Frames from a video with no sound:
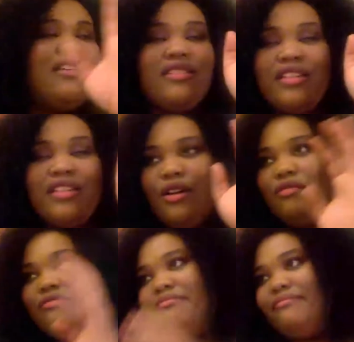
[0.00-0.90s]

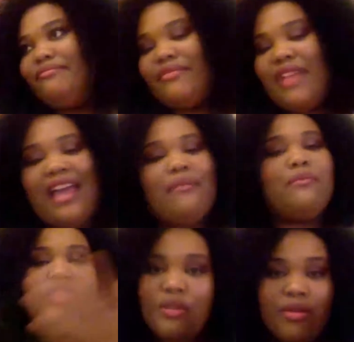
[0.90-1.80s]
So
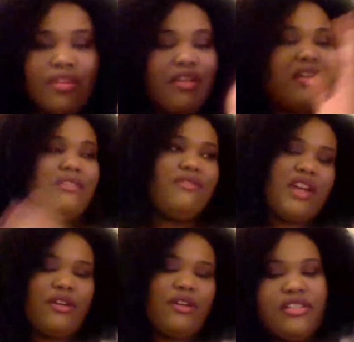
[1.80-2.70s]
I'm assuming they're going to
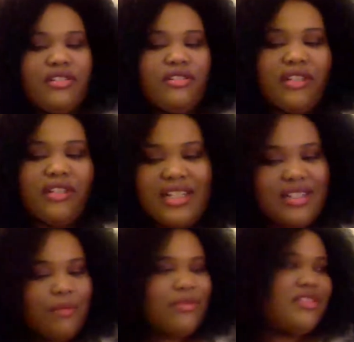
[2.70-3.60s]
find Crystal
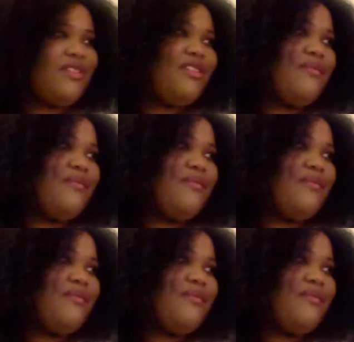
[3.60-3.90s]
next episode.